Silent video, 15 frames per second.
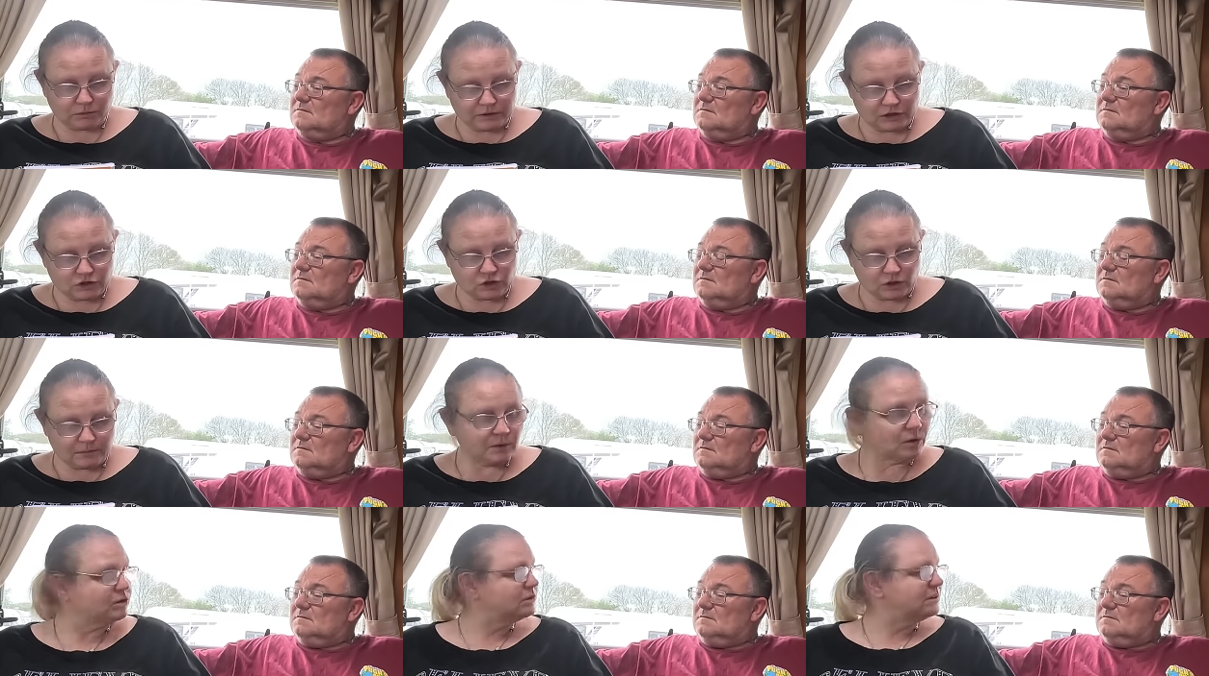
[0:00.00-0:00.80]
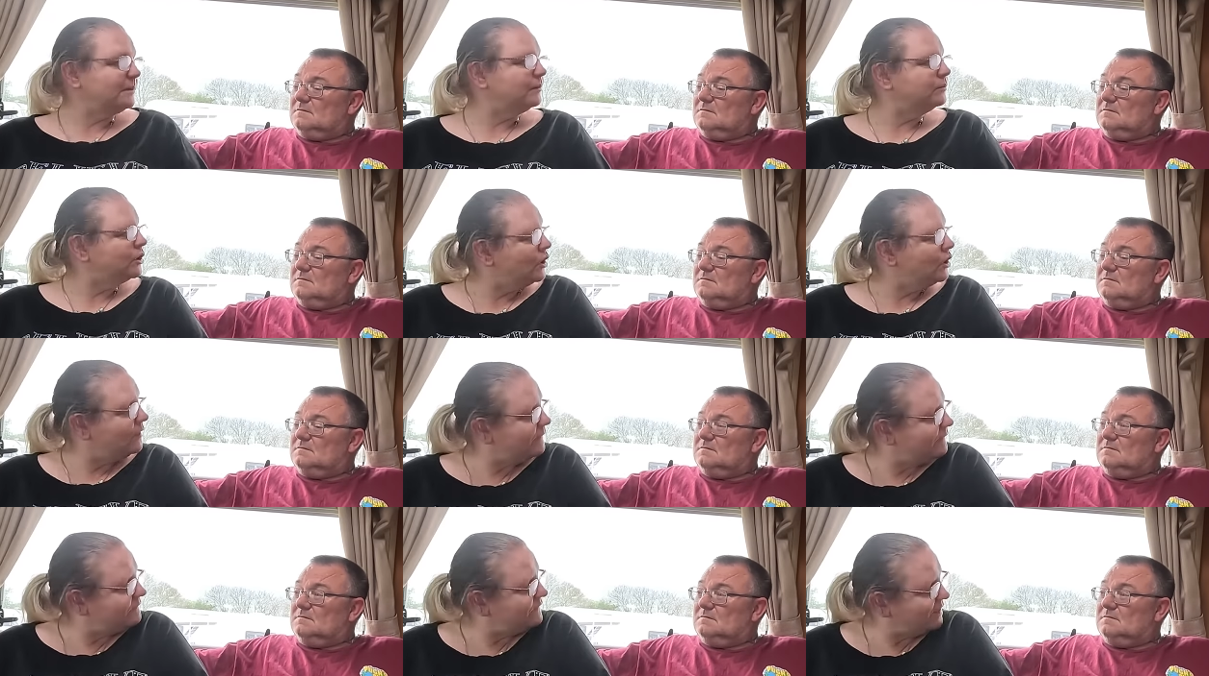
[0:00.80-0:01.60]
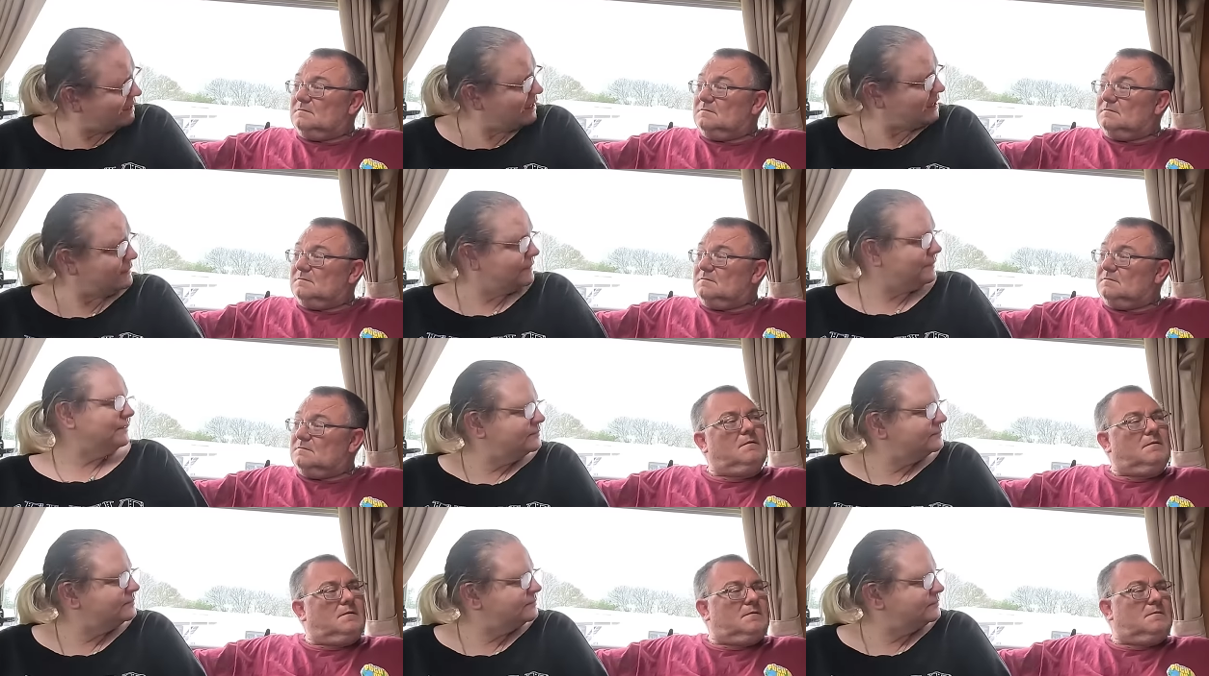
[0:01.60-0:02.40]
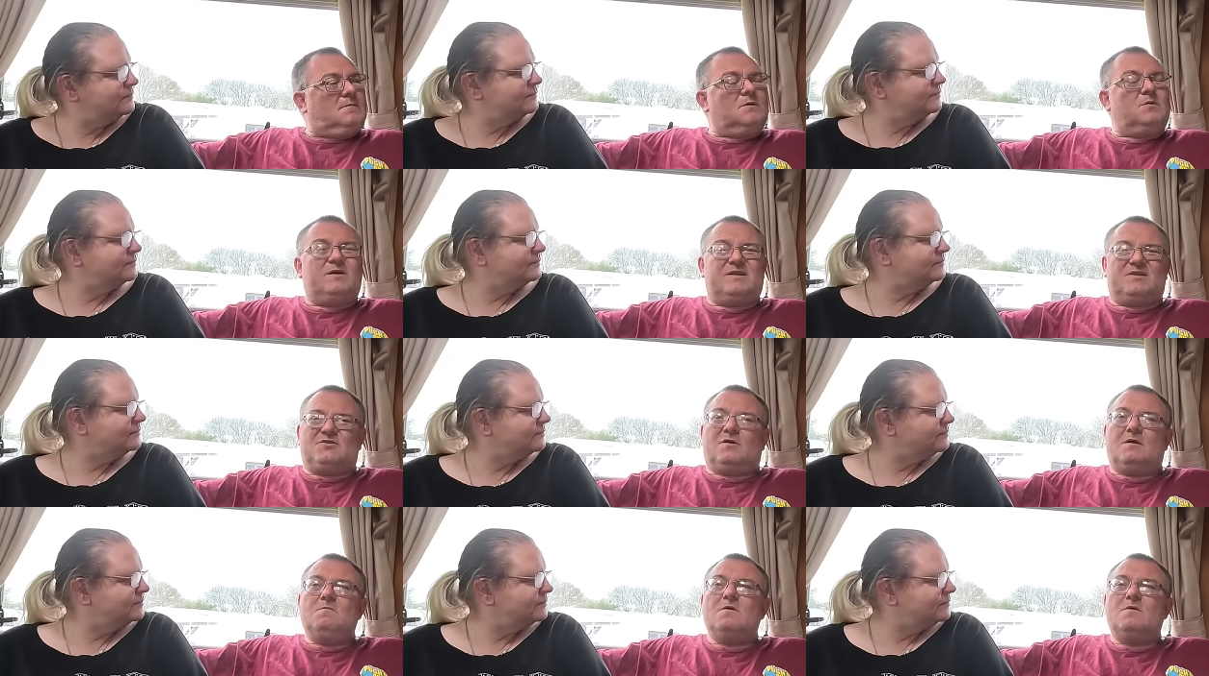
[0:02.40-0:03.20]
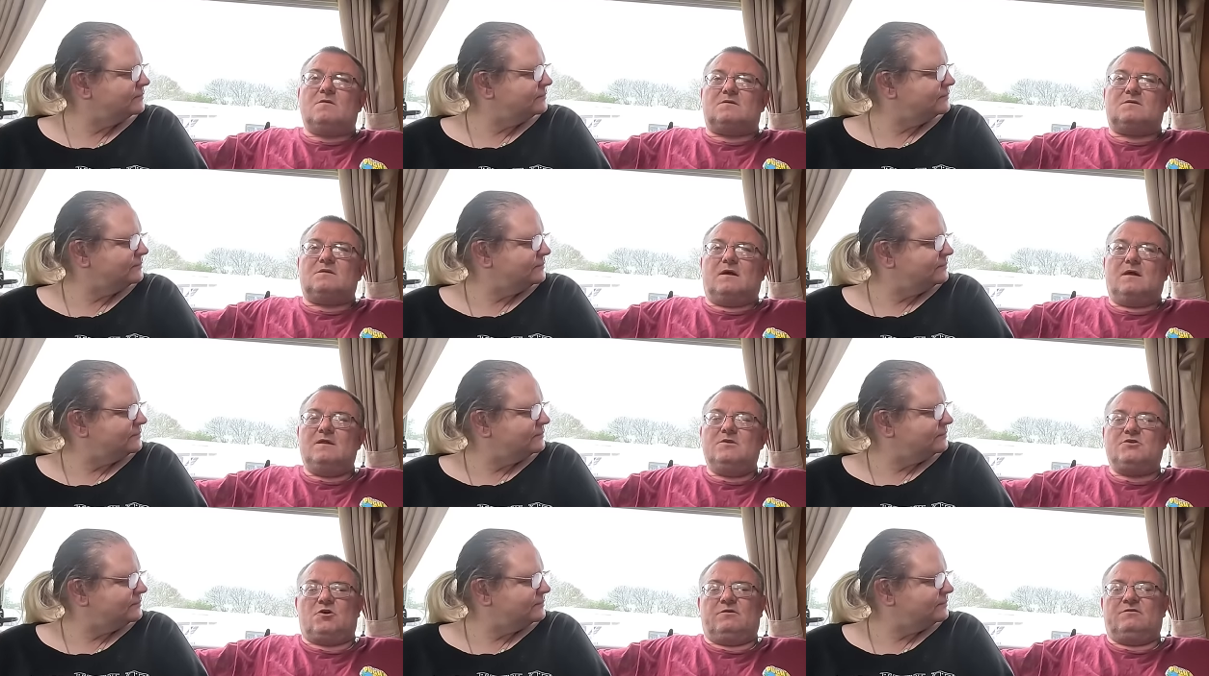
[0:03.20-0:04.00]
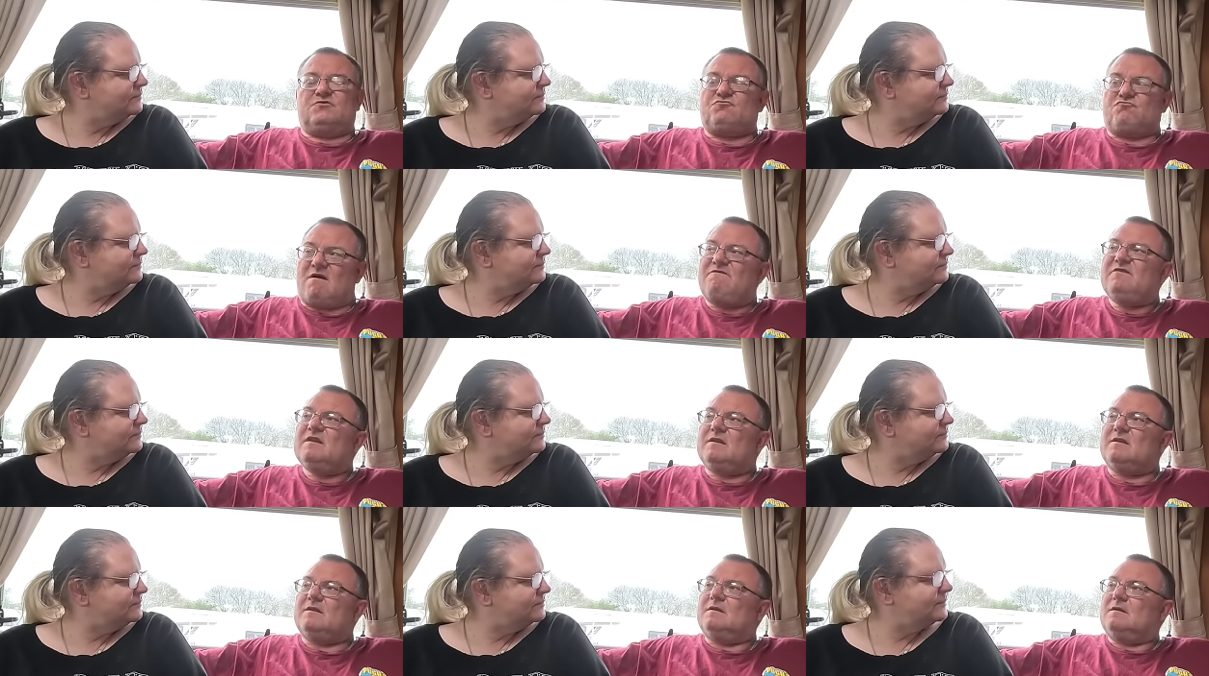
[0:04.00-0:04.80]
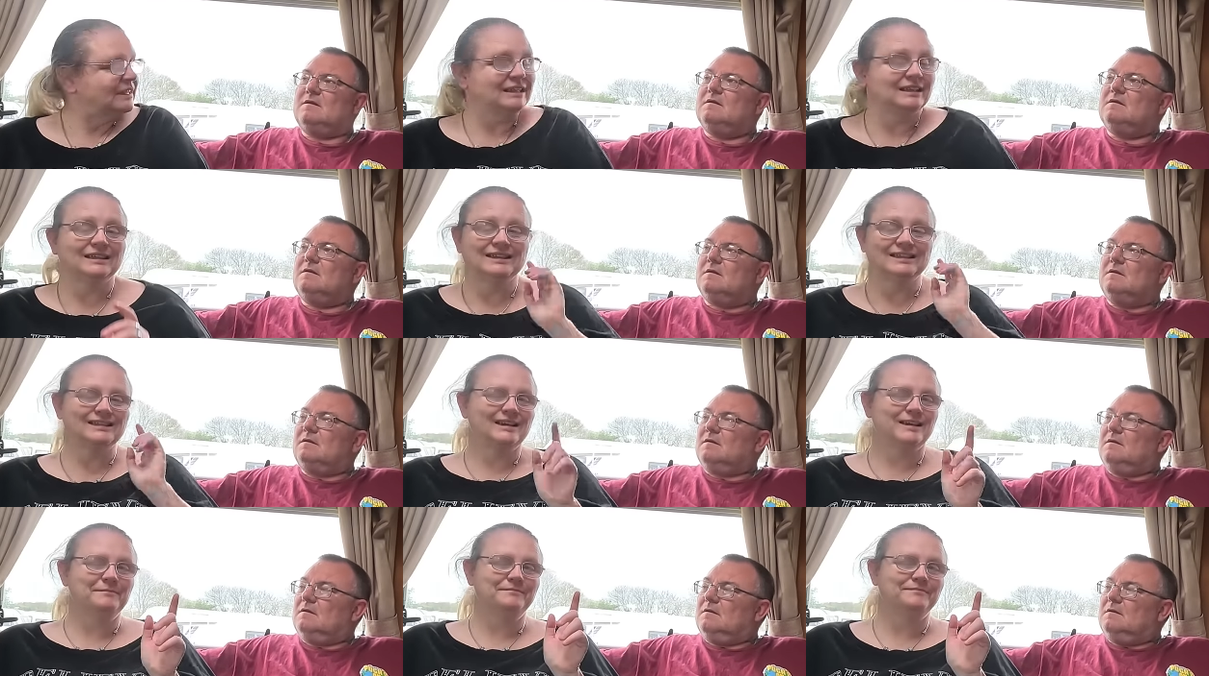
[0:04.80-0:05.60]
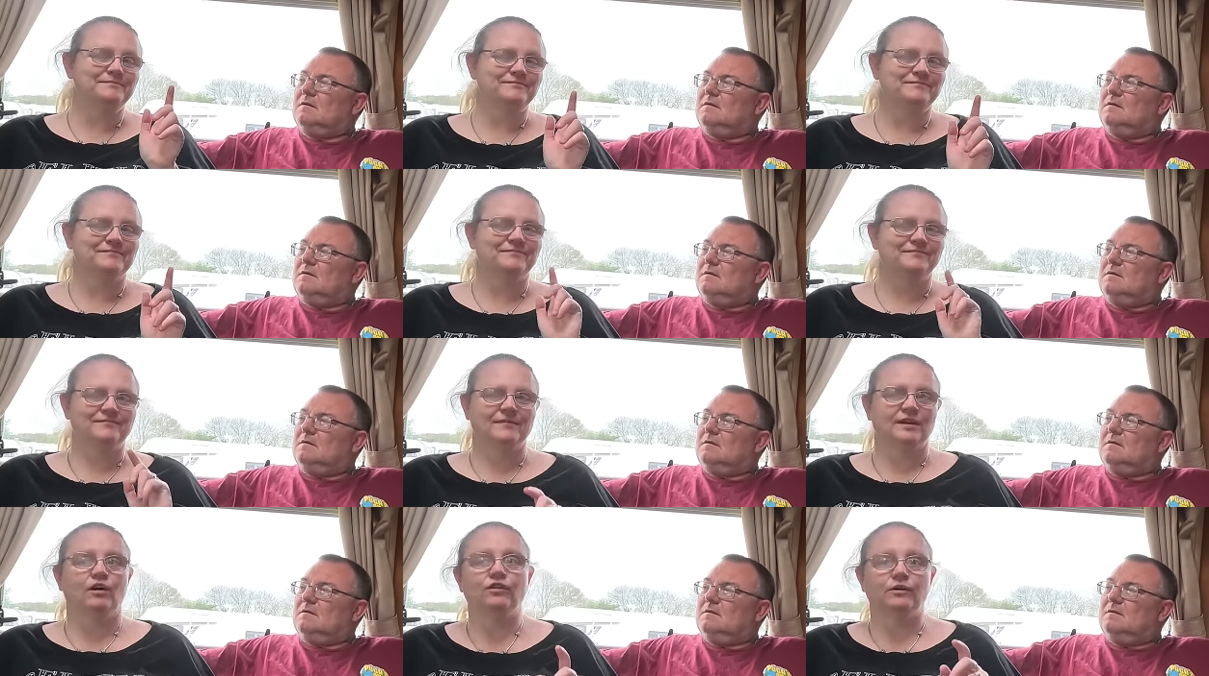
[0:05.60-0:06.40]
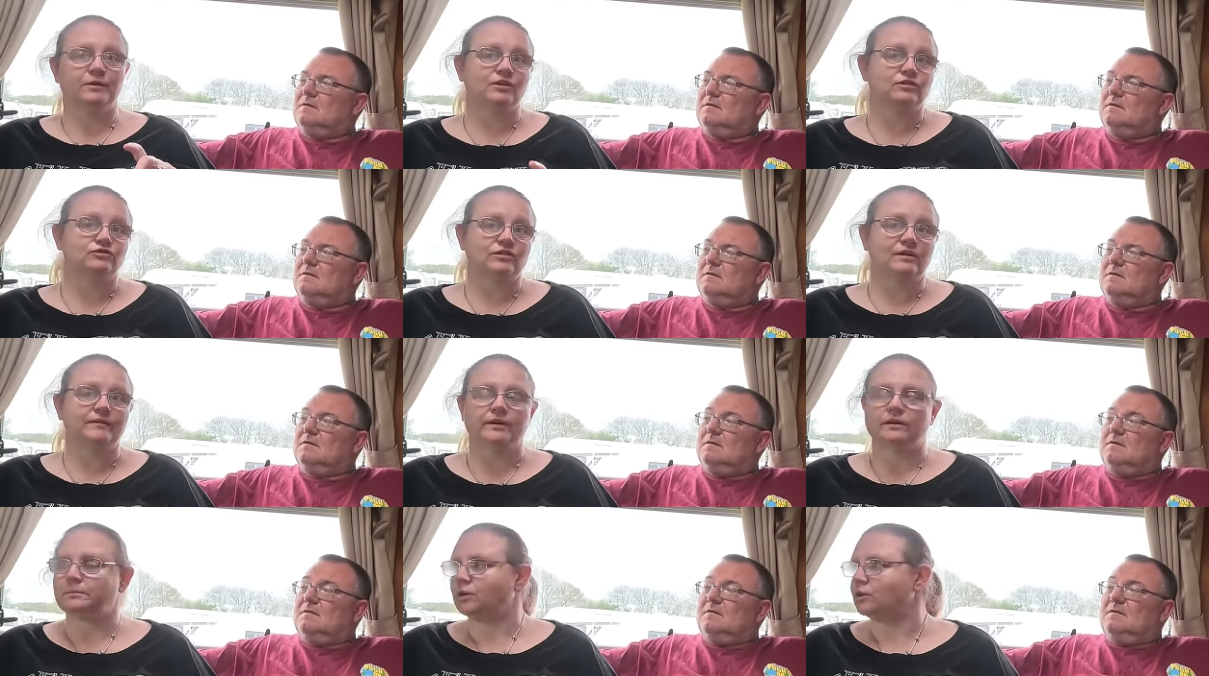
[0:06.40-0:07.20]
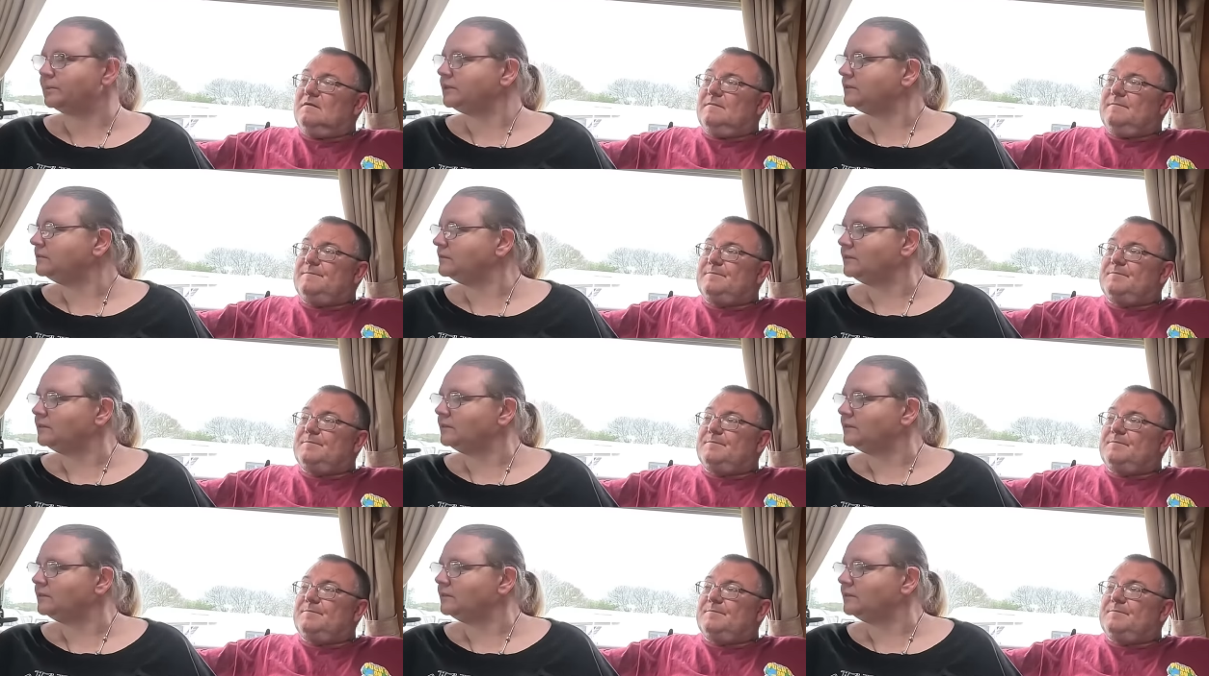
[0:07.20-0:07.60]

Speaker 1: do you enjoy most about your van life?
Speaker 2: What do I enjoy most? I enjoy travelling.
Speaker 1: Same. Although we're not travelling at the moment